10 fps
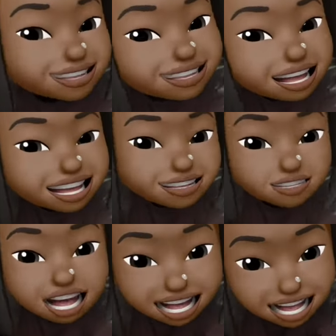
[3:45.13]

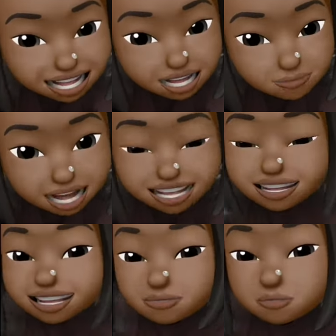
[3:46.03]
deflated air
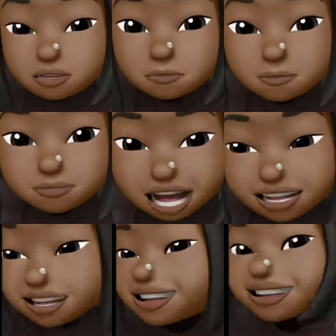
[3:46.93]
mattress, but
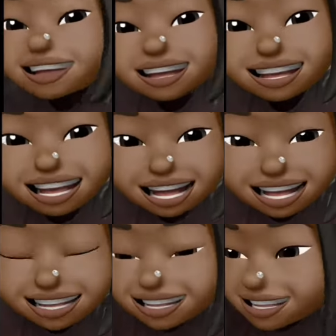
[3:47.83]
man,
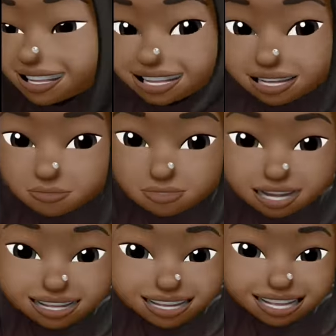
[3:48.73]
like nothing
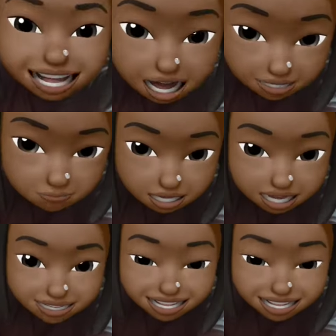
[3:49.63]
beats not sleeping